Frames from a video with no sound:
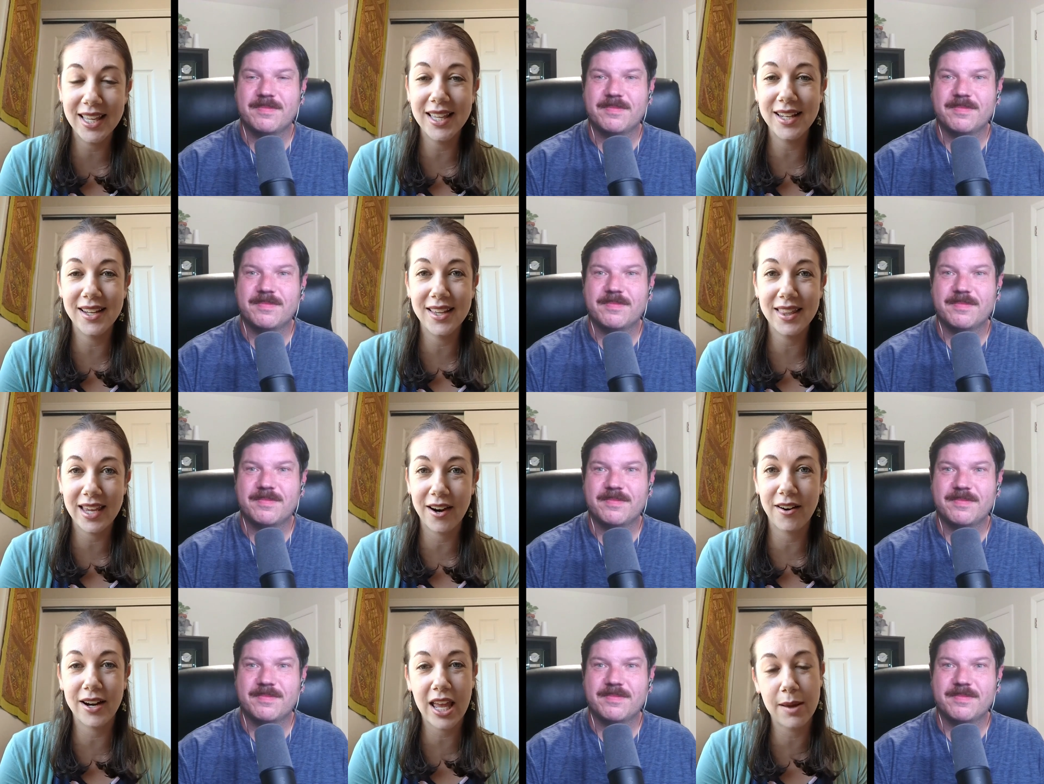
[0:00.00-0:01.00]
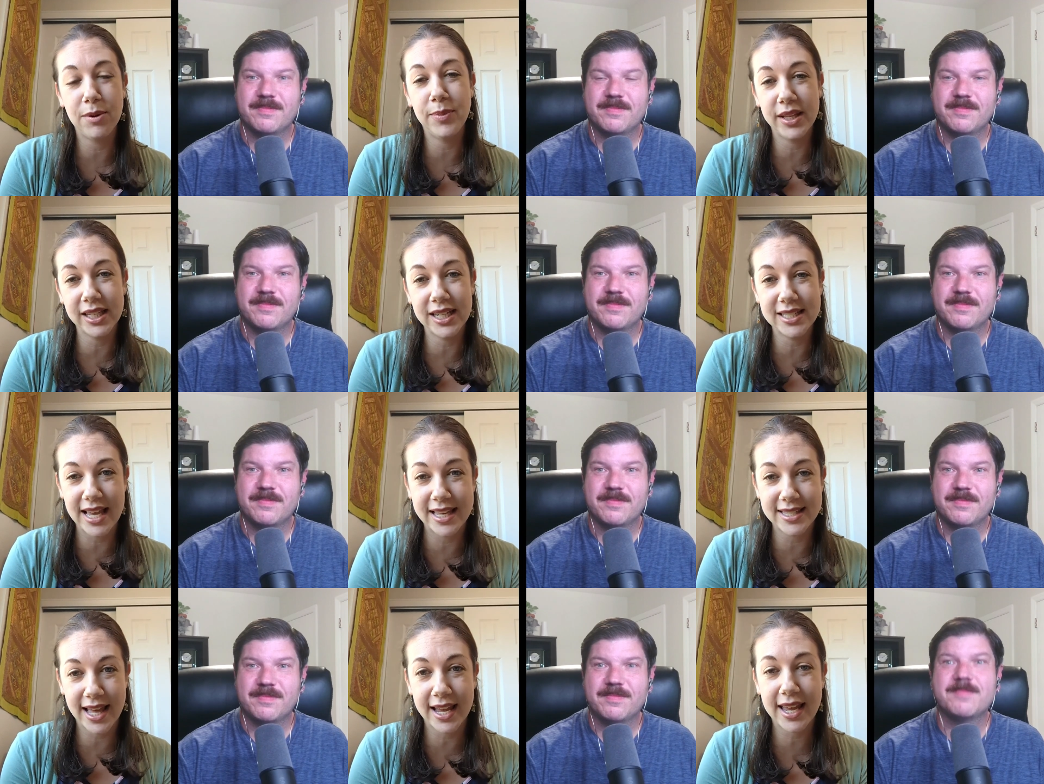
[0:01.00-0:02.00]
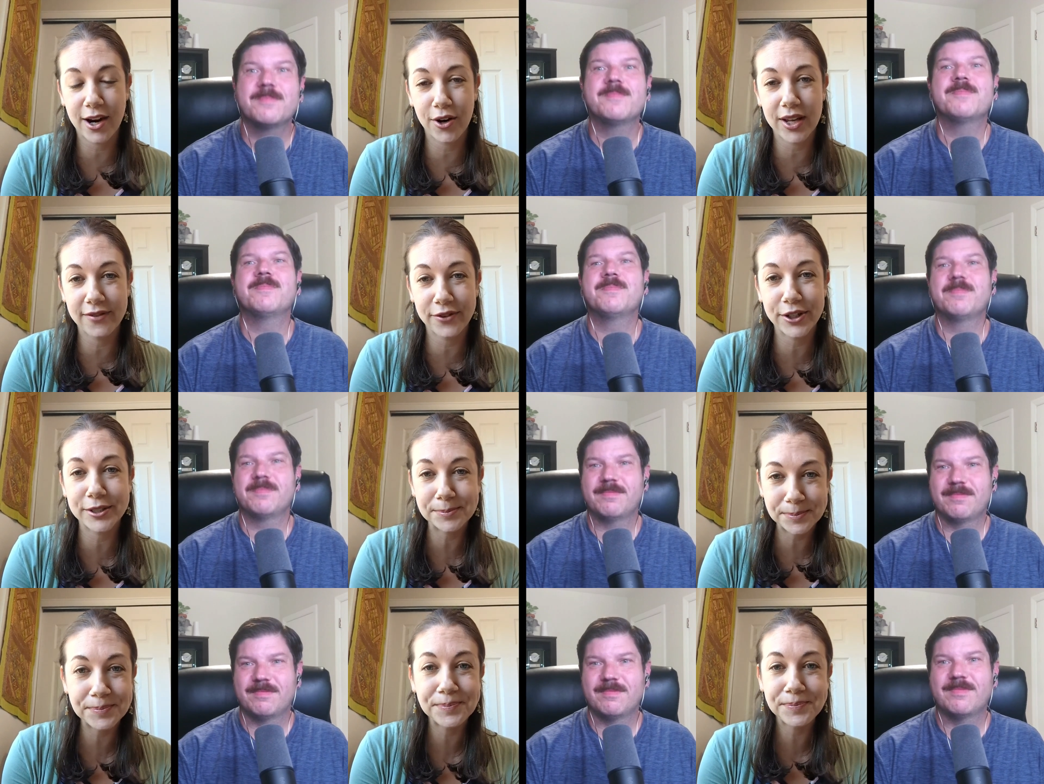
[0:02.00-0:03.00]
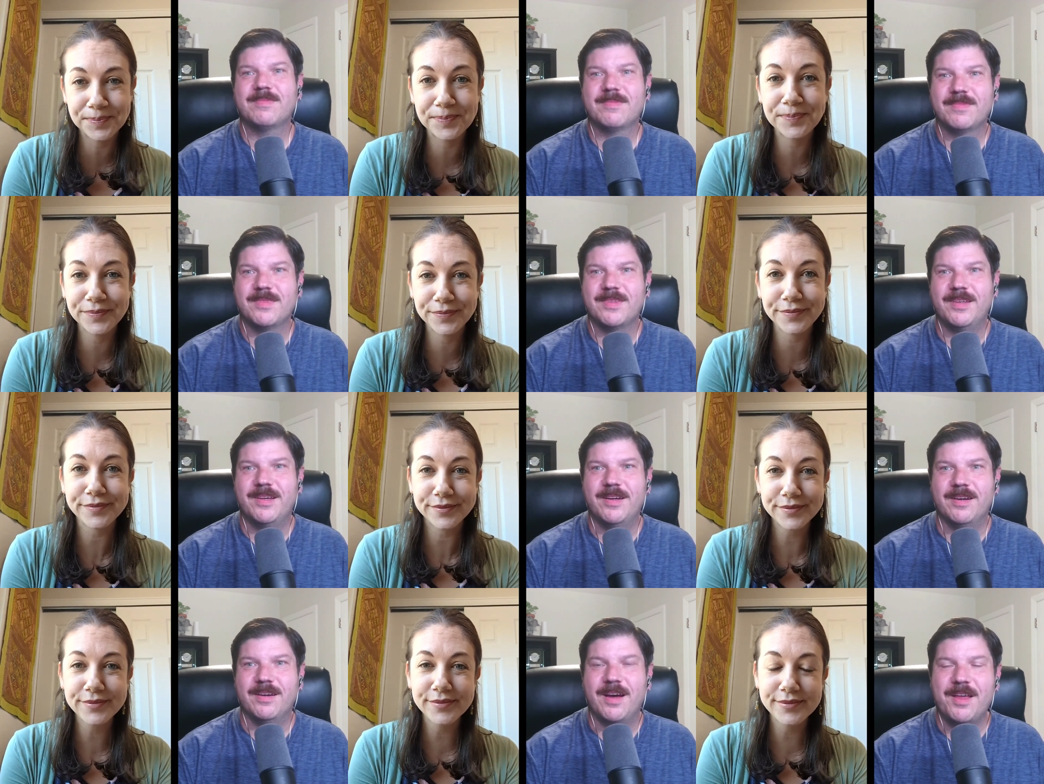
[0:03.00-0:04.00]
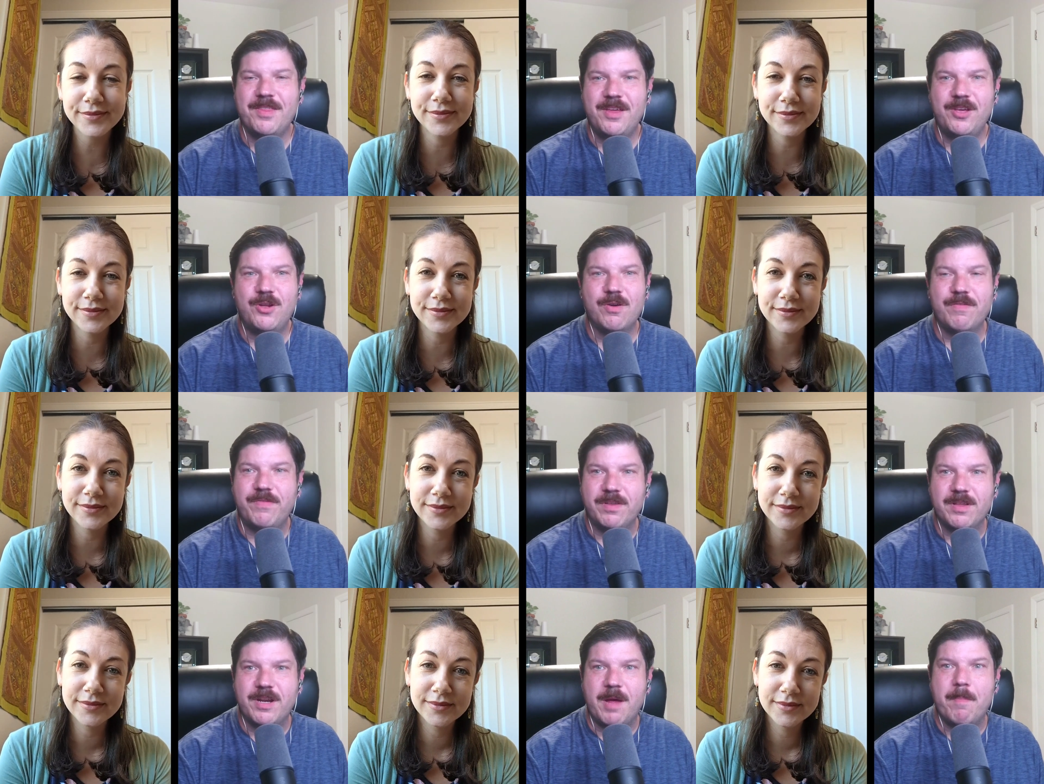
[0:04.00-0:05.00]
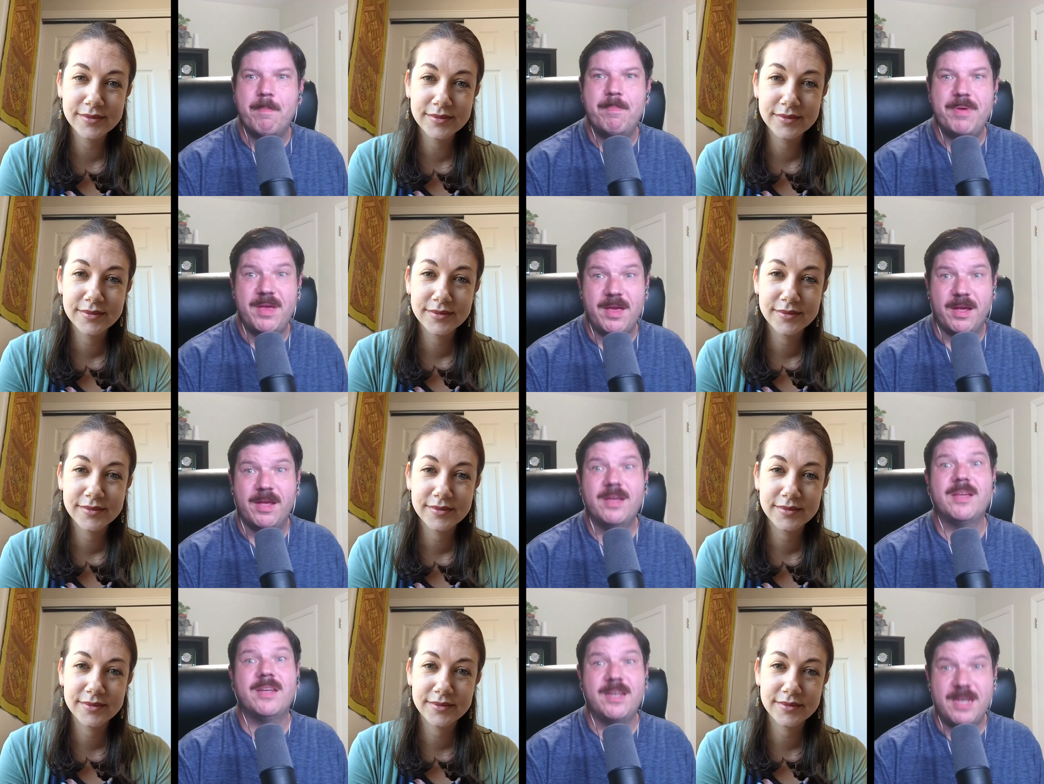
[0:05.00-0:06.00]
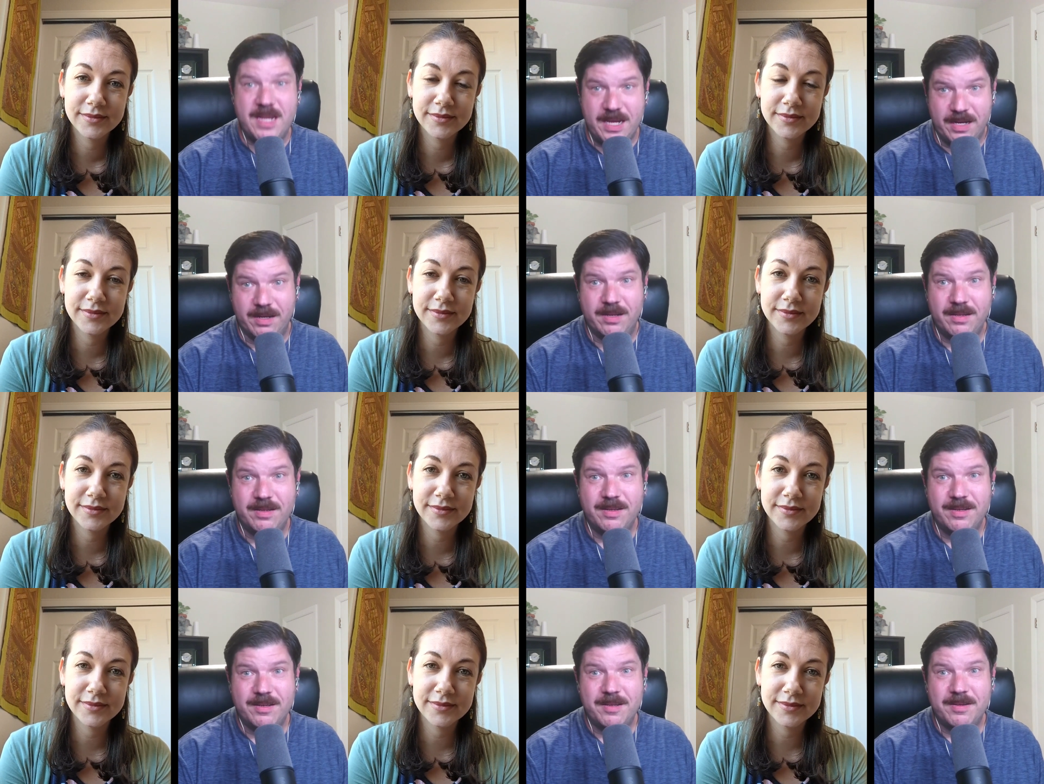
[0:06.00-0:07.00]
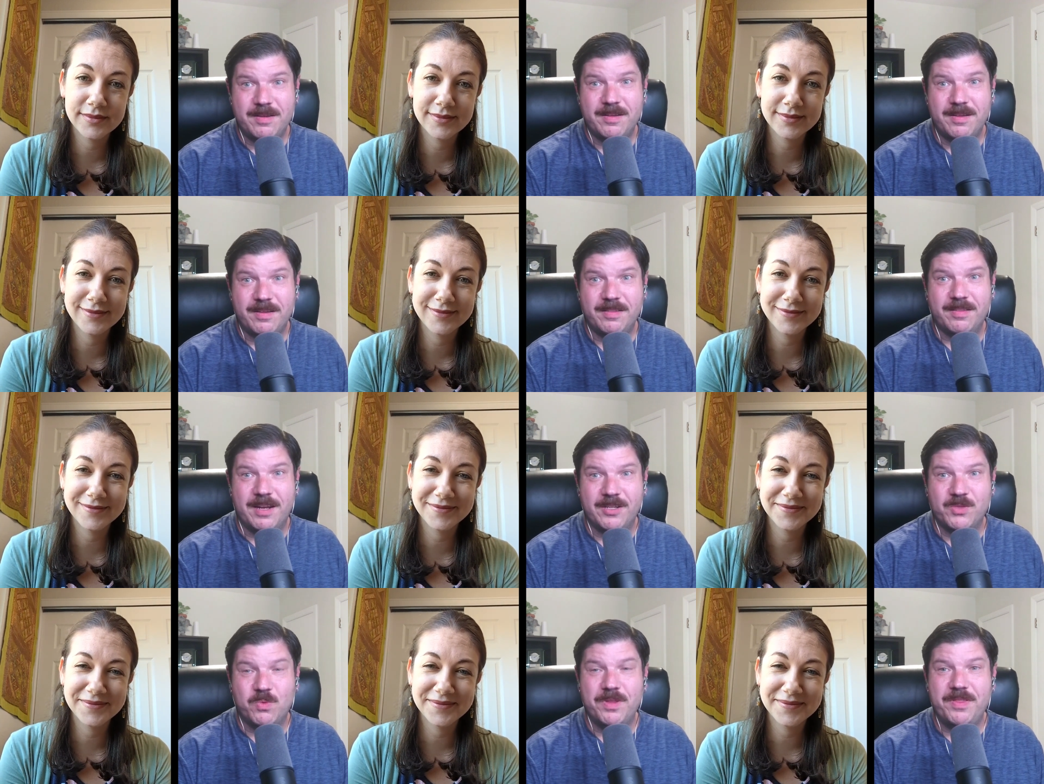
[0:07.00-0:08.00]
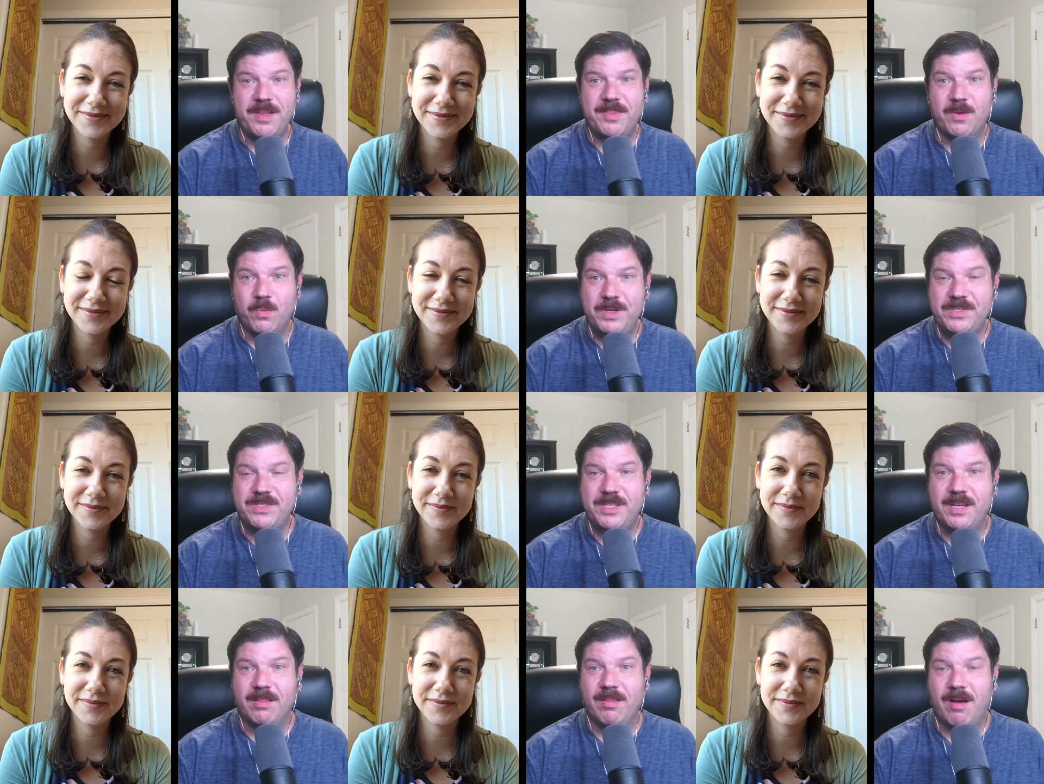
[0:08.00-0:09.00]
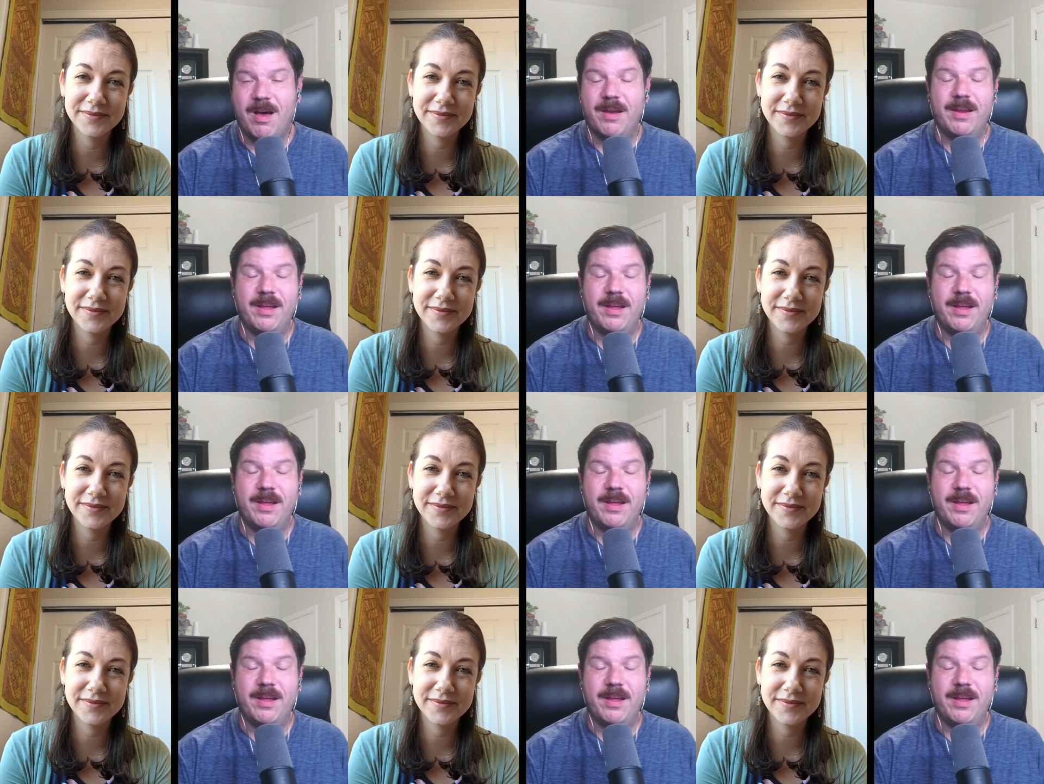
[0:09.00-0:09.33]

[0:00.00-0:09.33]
Speaker 1: in their capabilities as that caregiver.
Speaker 2: Yeah, I think you're filling a big need that is one thing that we see a lot